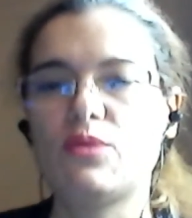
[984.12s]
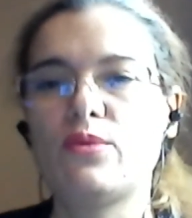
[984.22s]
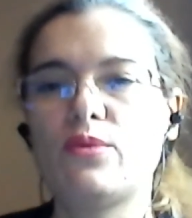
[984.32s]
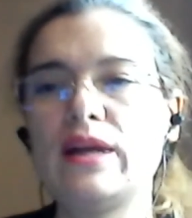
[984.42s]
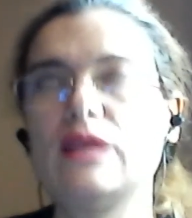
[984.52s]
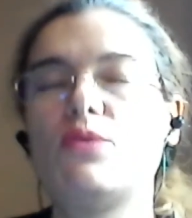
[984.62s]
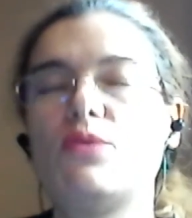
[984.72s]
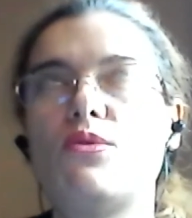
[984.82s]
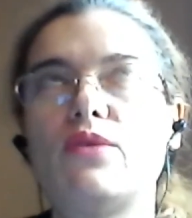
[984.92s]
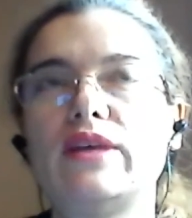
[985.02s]
Well,
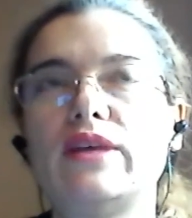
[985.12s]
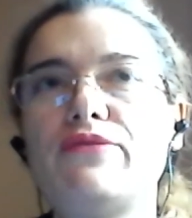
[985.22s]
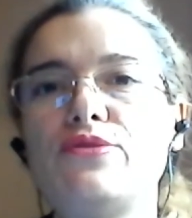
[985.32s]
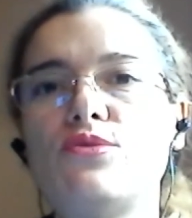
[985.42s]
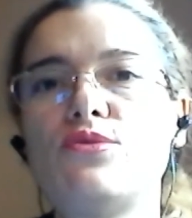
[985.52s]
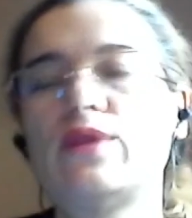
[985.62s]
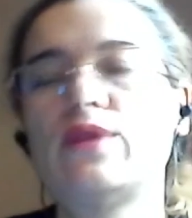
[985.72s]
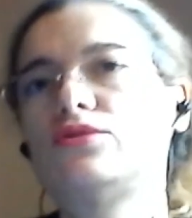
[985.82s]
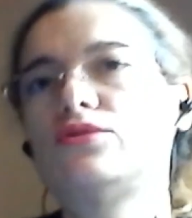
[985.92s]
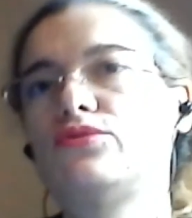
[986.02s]
if you were
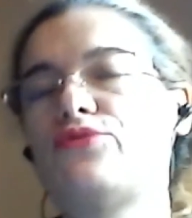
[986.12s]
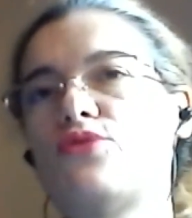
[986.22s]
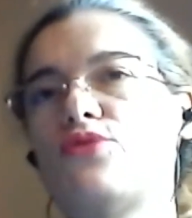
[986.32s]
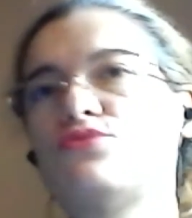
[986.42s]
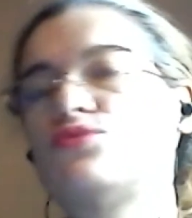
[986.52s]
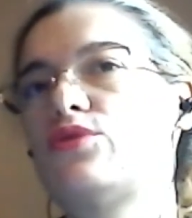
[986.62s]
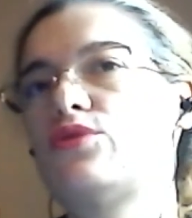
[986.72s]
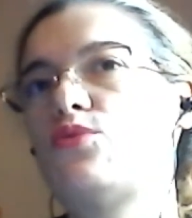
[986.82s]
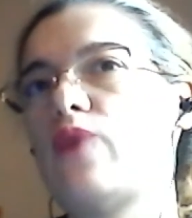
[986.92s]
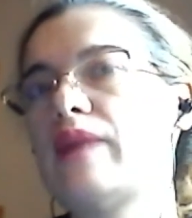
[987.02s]
to focus
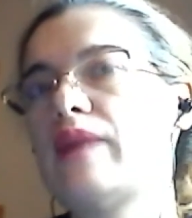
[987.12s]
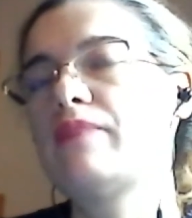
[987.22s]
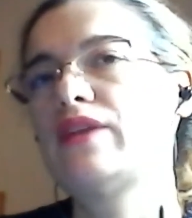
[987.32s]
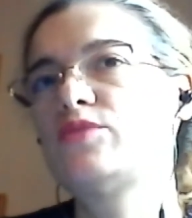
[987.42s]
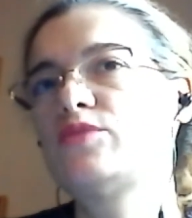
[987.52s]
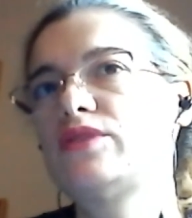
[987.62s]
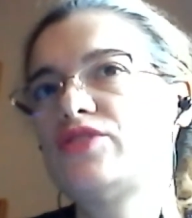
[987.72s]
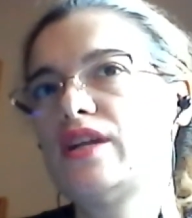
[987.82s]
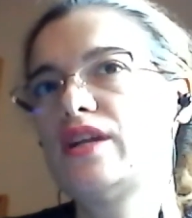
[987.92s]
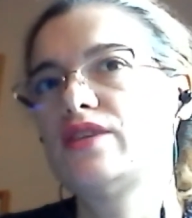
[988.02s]
on one management
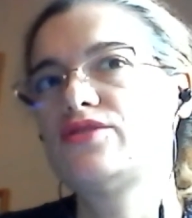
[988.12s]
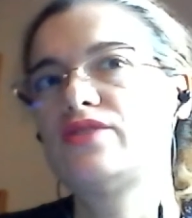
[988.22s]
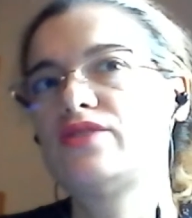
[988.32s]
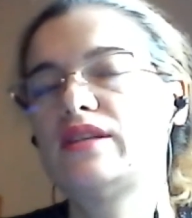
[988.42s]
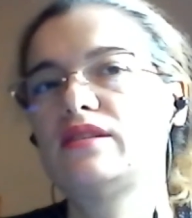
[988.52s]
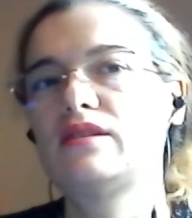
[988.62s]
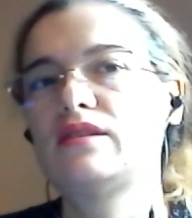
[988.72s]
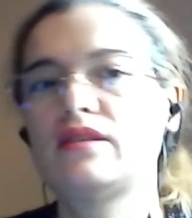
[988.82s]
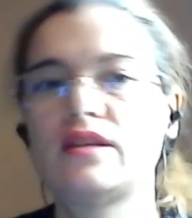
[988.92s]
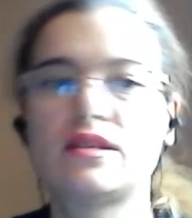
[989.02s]
challenge that
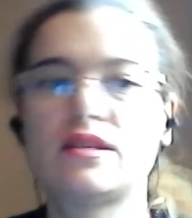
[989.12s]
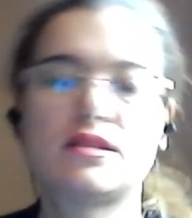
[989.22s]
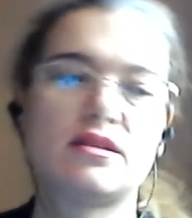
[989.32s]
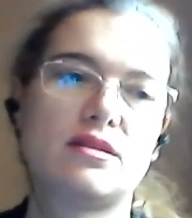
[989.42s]
is